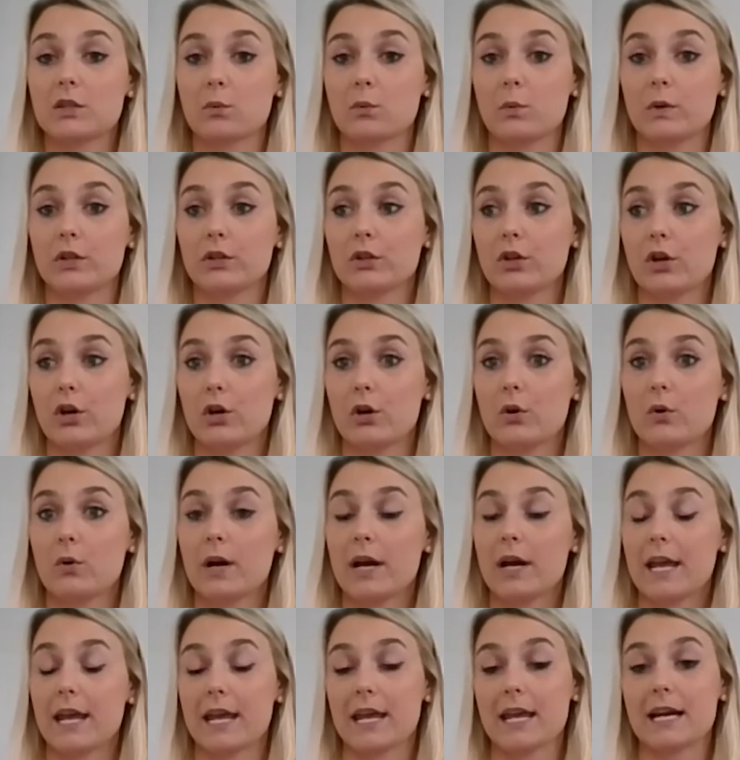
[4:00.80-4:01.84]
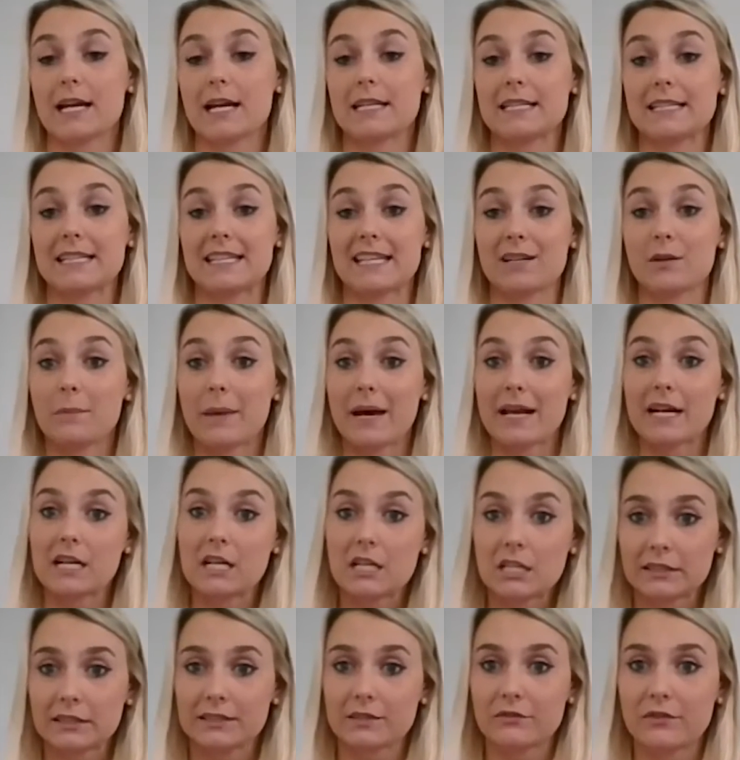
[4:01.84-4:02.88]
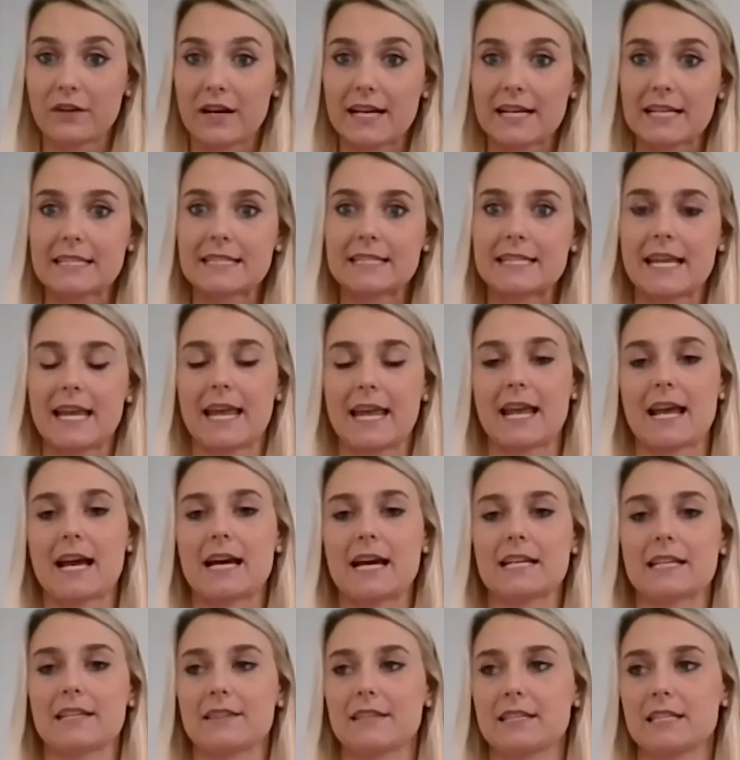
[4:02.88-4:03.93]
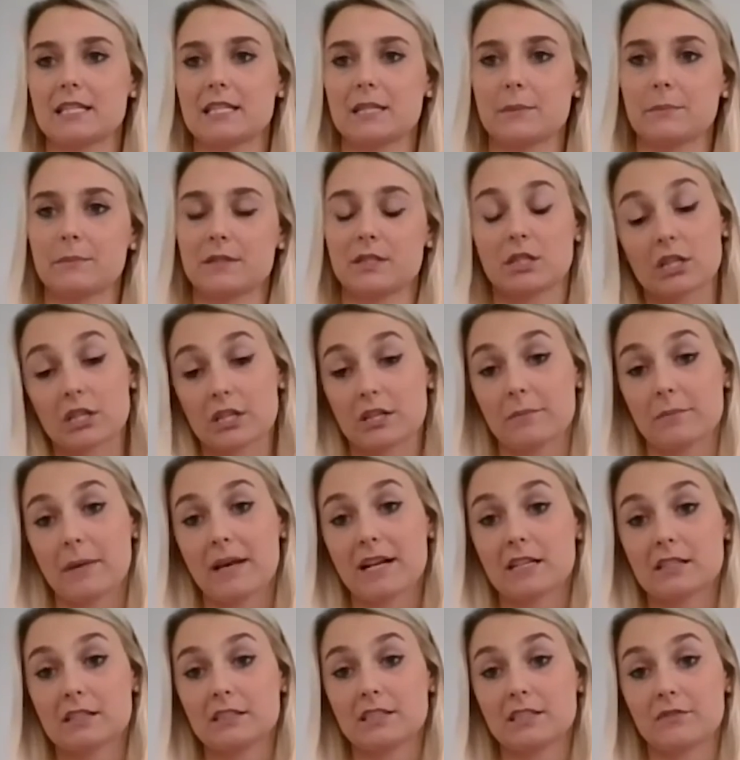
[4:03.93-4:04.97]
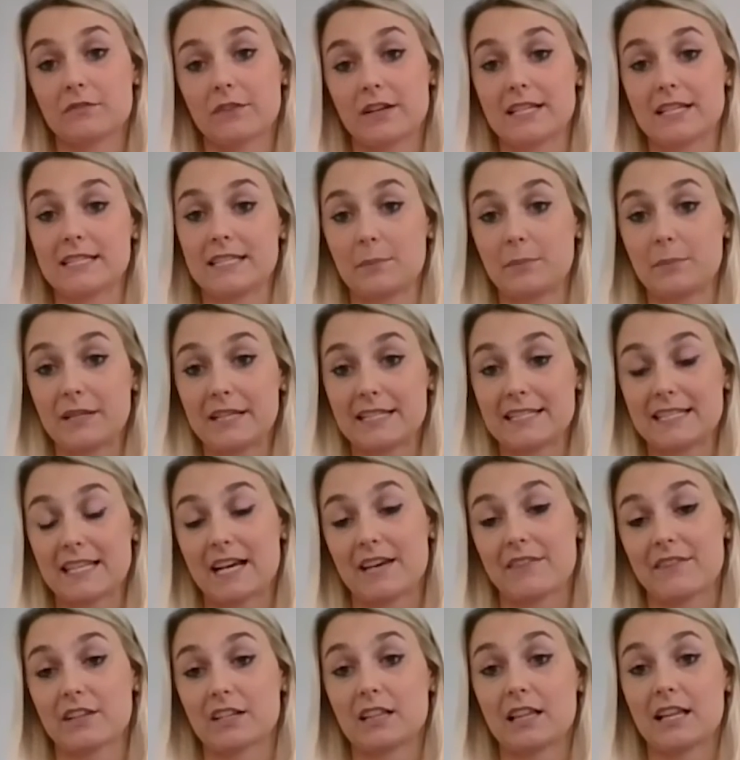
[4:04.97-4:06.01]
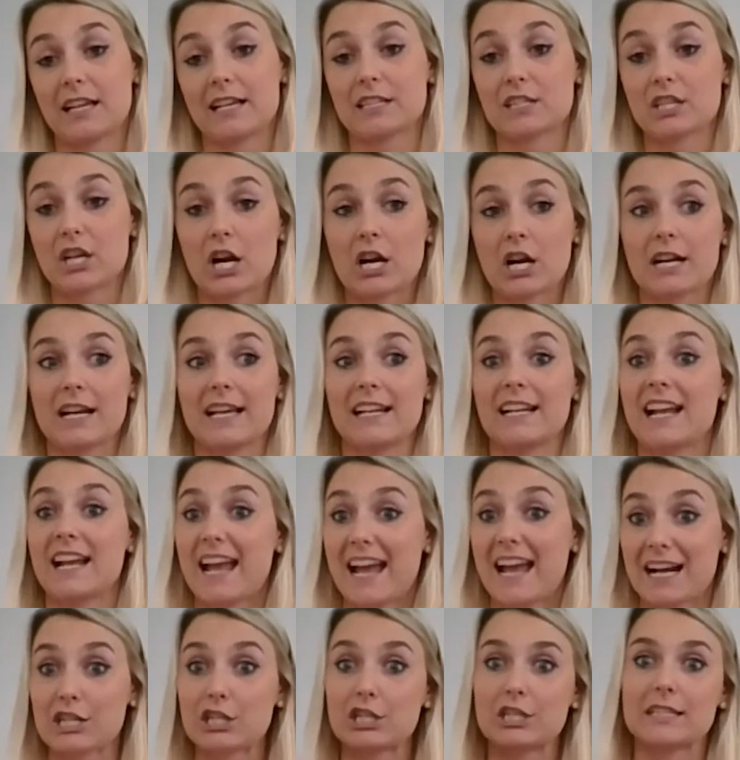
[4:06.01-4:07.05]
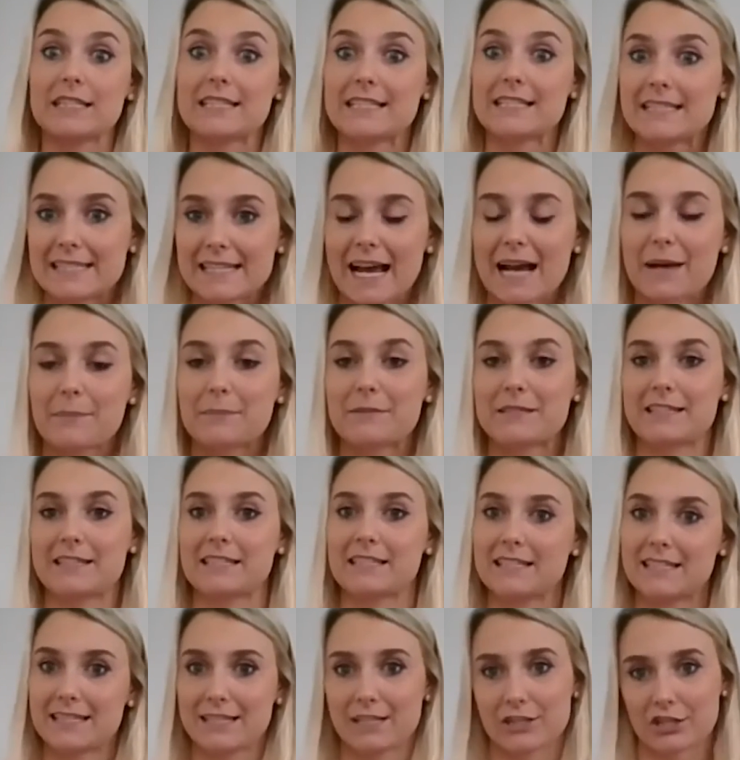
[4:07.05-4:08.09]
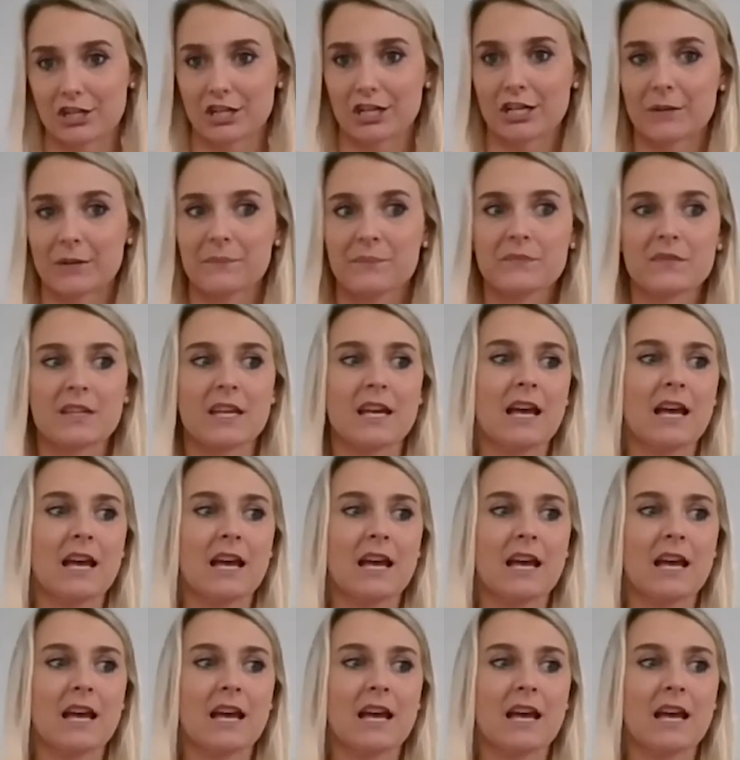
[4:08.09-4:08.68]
will go and get a medical device, and this certain medical device, they place it on the client's heart and it actually stops the seizure.